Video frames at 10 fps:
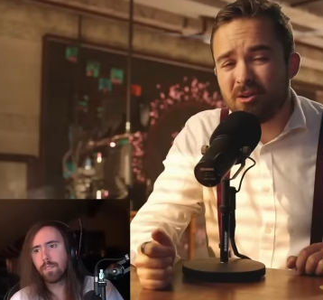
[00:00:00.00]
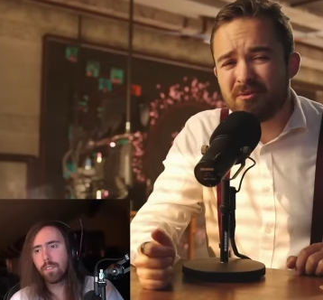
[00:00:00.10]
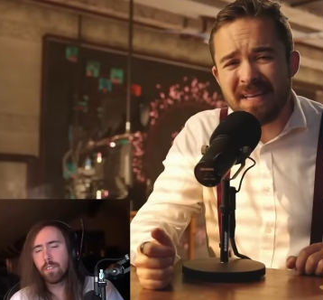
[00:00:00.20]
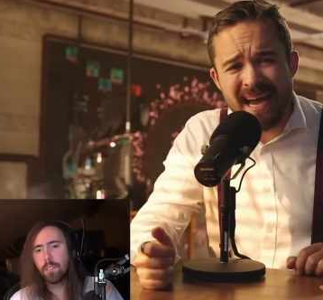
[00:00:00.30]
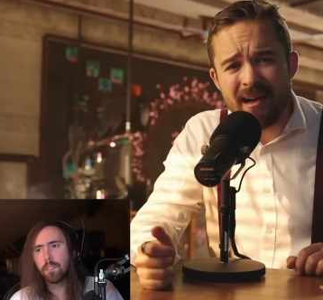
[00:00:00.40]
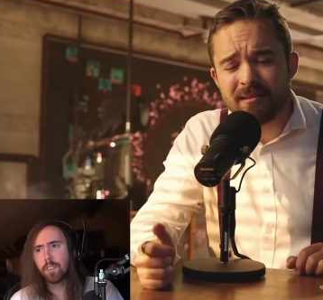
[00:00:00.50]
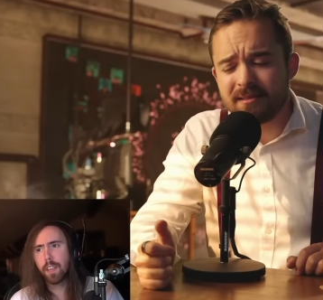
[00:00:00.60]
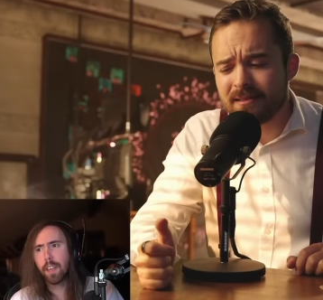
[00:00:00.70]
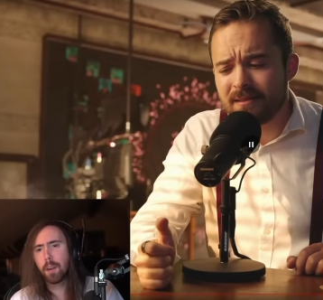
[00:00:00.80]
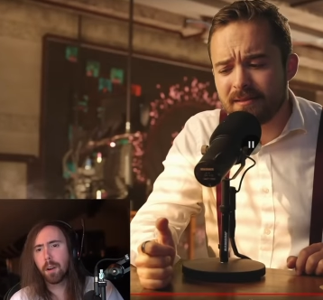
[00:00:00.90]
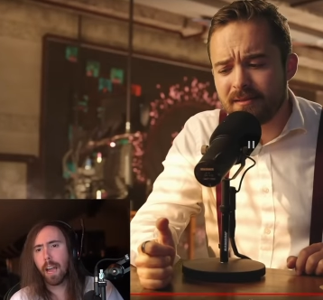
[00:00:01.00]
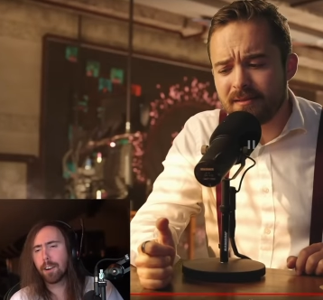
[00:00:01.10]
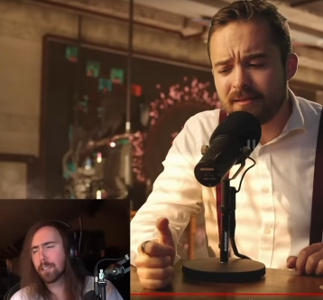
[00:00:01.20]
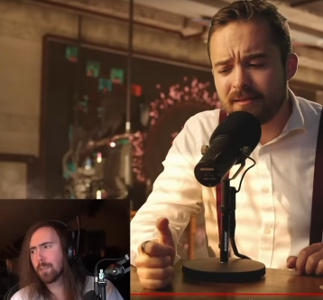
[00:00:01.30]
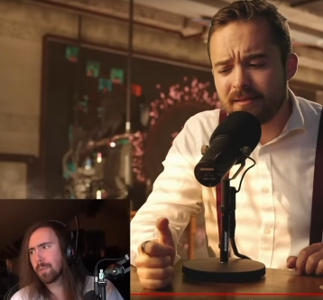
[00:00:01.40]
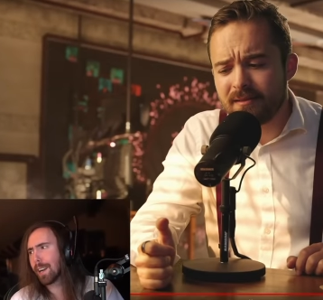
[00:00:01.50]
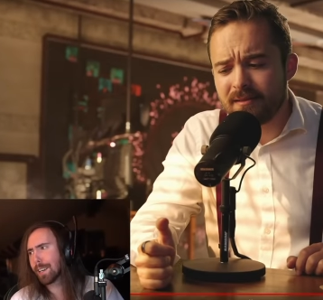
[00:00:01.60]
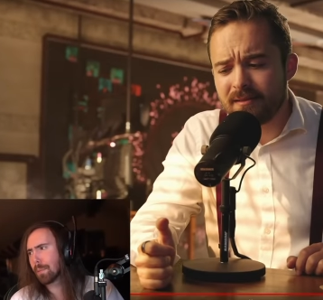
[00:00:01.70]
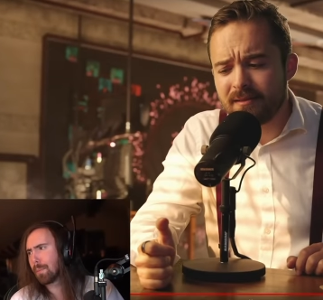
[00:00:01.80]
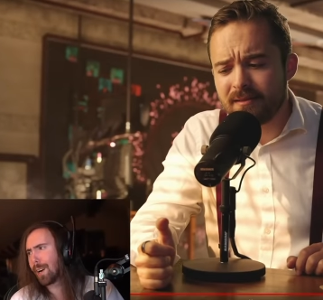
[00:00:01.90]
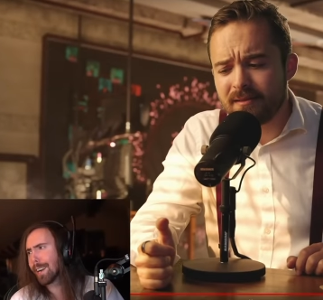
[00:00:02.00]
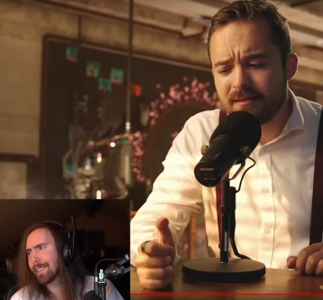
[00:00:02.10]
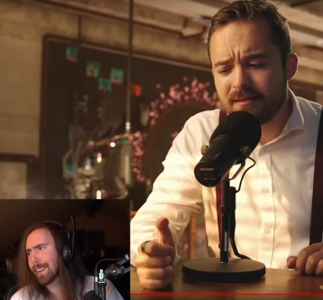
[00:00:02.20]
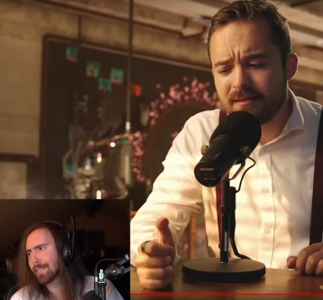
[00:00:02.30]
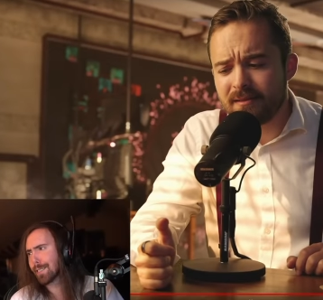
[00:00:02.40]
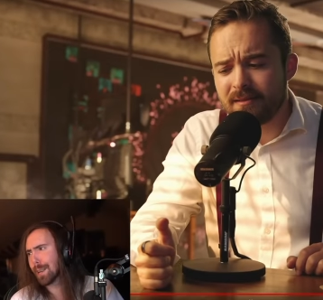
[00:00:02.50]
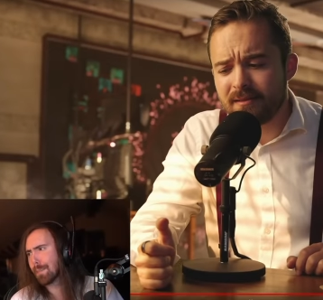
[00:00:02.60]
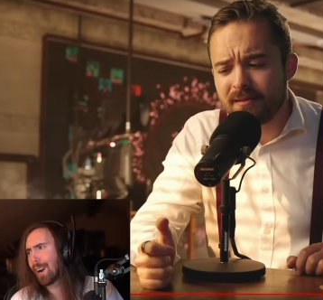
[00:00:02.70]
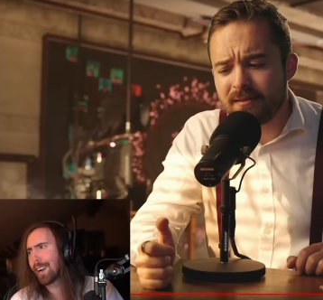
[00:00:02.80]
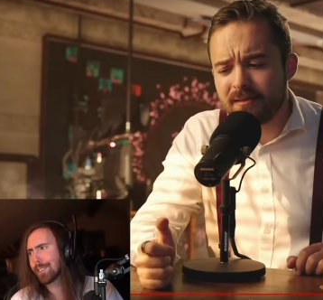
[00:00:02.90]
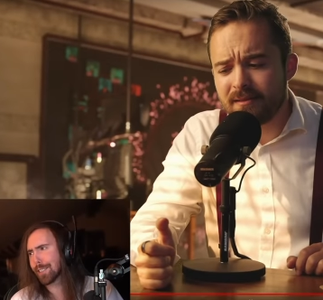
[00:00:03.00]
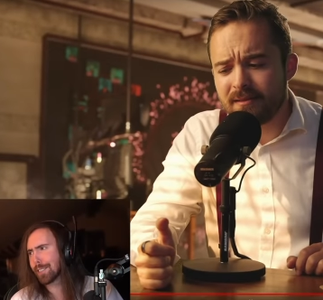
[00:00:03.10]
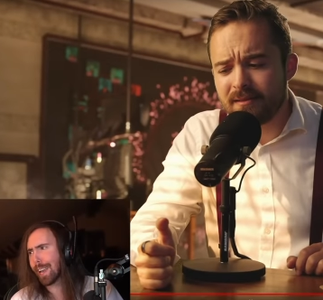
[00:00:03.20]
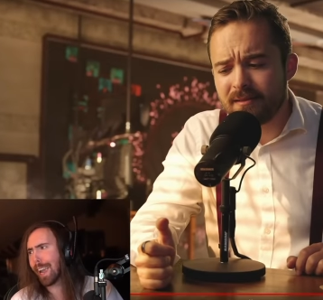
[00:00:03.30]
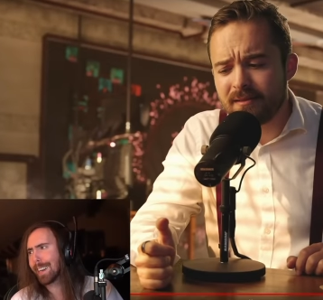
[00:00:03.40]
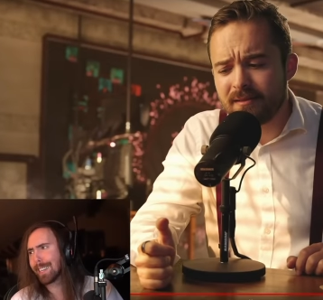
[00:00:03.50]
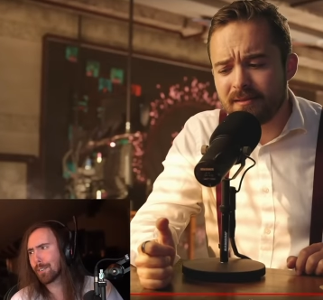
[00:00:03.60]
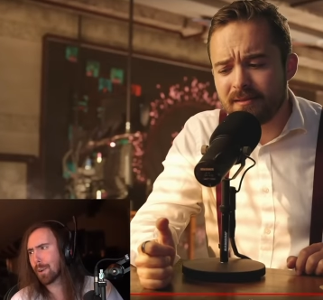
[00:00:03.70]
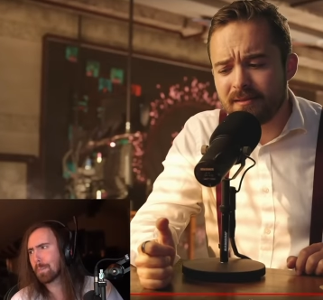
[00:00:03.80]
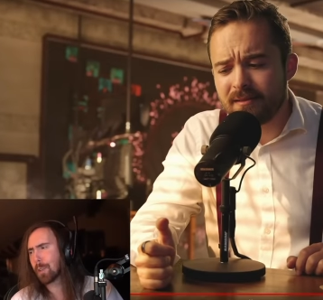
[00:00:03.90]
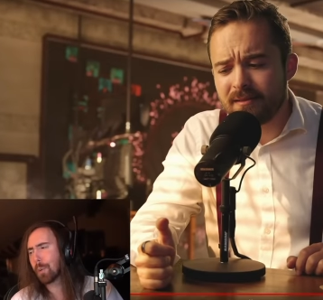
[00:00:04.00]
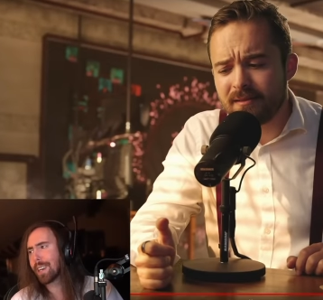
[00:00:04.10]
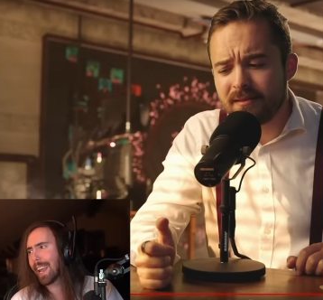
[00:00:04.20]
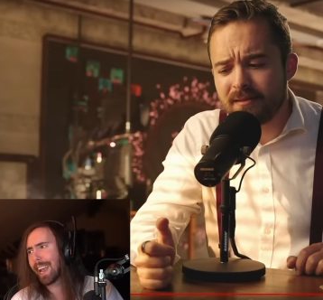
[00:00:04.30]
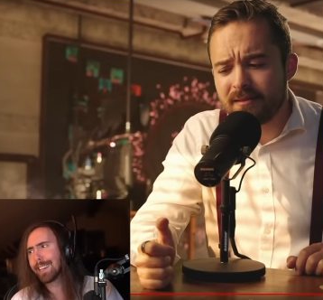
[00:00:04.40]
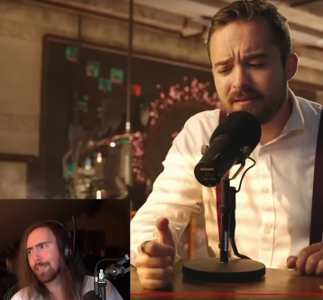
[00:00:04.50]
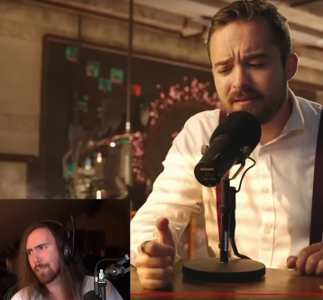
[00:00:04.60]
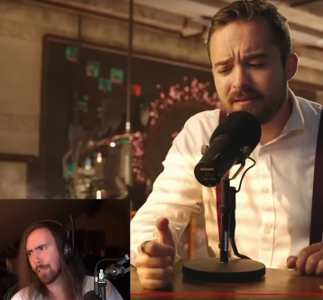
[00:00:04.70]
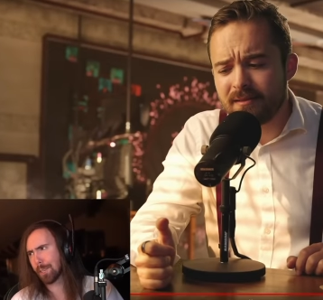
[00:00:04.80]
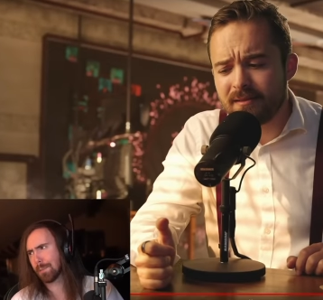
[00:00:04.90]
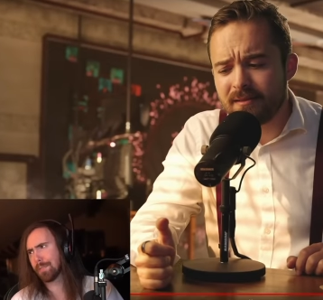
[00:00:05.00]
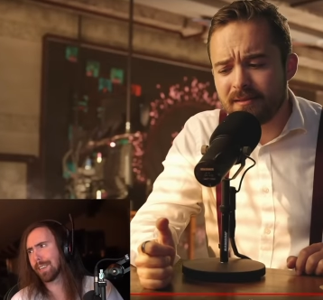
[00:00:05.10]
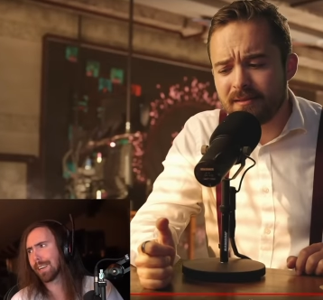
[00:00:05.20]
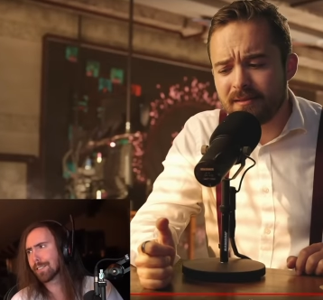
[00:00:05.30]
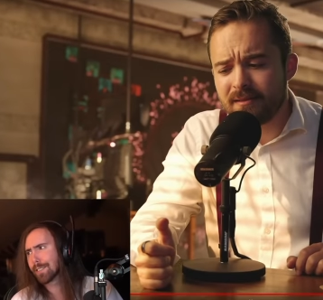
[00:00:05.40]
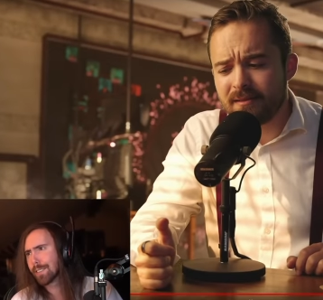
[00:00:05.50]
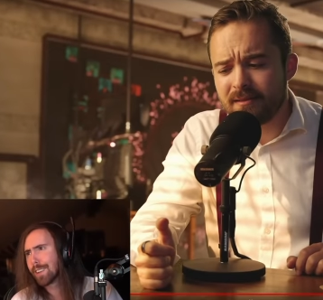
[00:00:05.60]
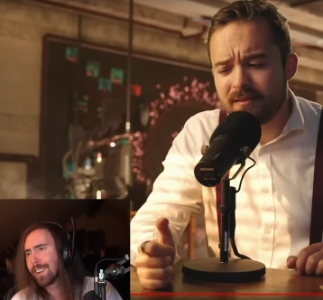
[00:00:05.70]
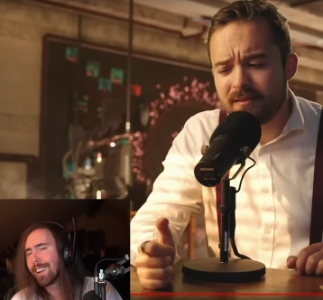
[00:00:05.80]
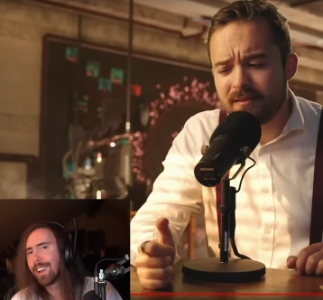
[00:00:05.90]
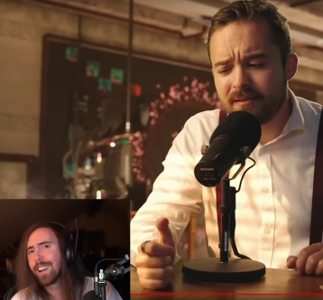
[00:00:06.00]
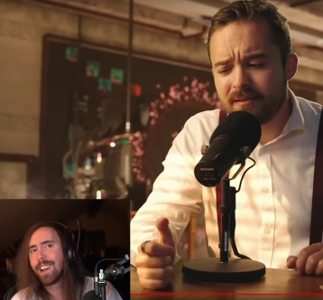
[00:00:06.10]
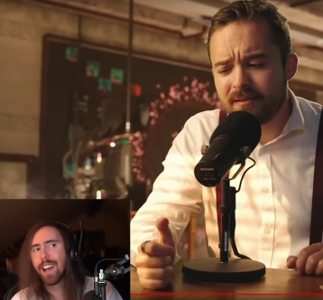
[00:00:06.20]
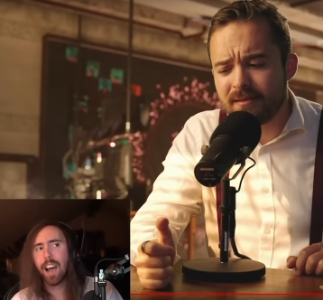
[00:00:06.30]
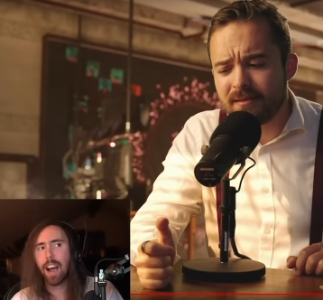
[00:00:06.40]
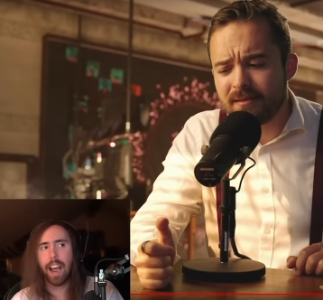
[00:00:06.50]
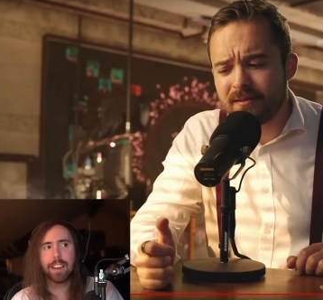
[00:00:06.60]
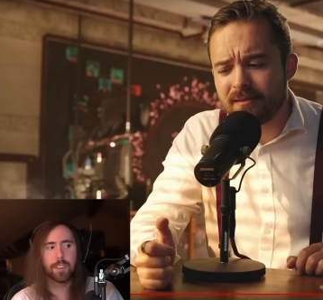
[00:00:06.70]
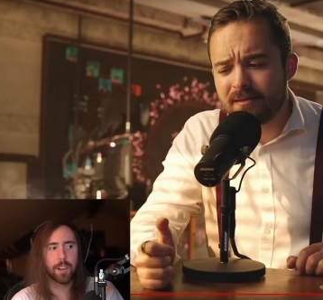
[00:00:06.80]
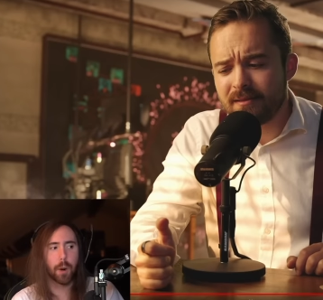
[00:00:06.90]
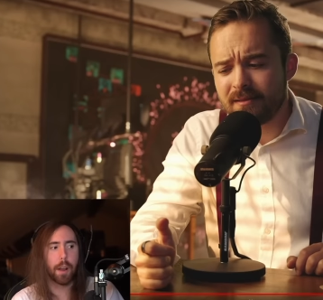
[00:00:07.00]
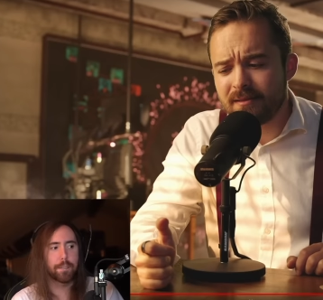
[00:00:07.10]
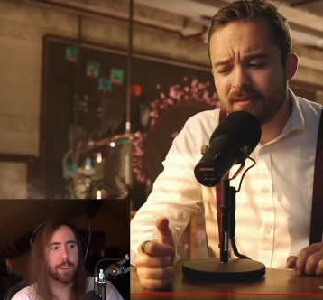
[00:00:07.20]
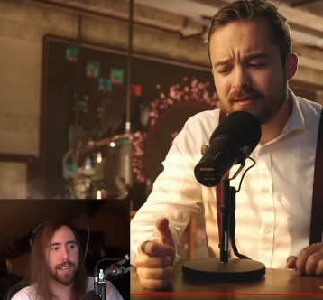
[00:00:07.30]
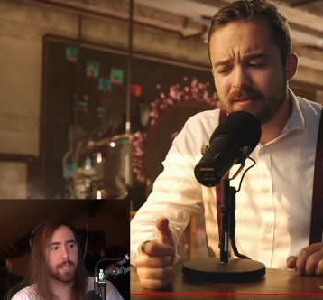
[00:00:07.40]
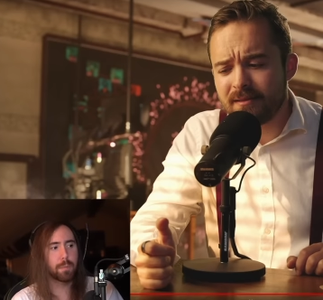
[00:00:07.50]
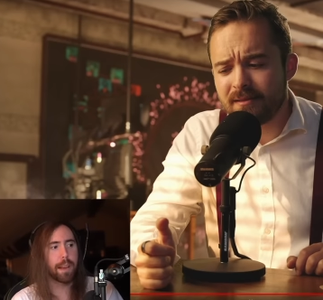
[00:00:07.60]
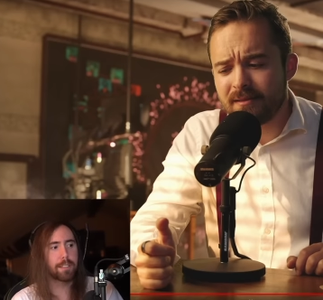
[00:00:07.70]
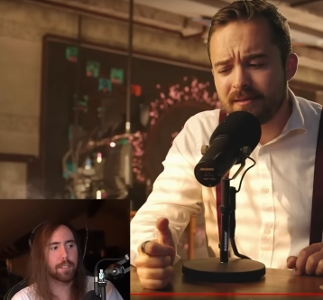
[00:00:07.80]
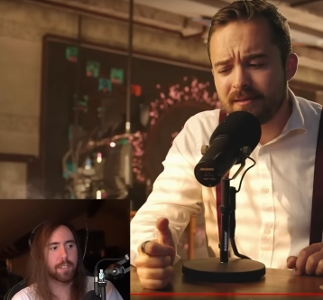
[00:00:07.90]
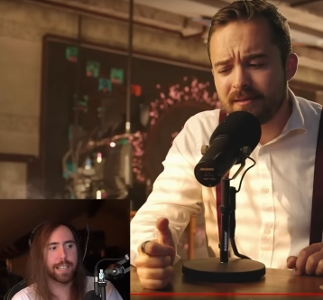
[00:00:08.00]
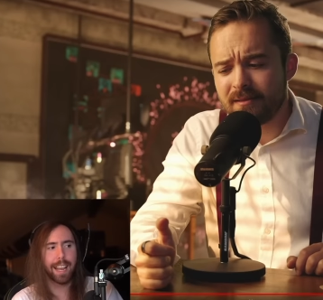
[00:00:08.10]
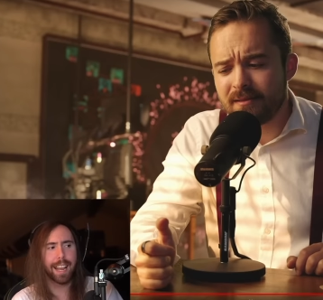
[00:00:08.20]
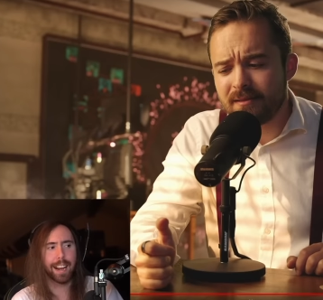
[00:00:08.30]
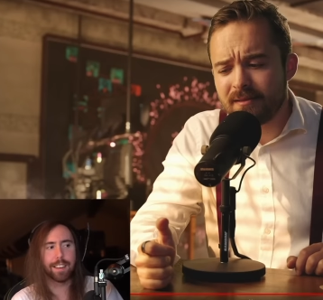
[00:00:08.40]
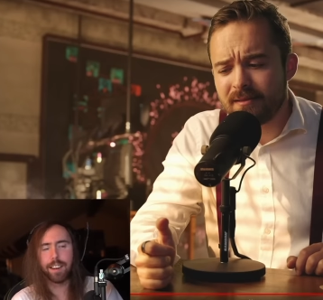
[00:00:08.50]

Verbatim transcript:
Speaker 1: so yeah
Speaker 2: well, how do you not apply that same logic to any crypto in any circumstance uh, i don't know i feel like you basically can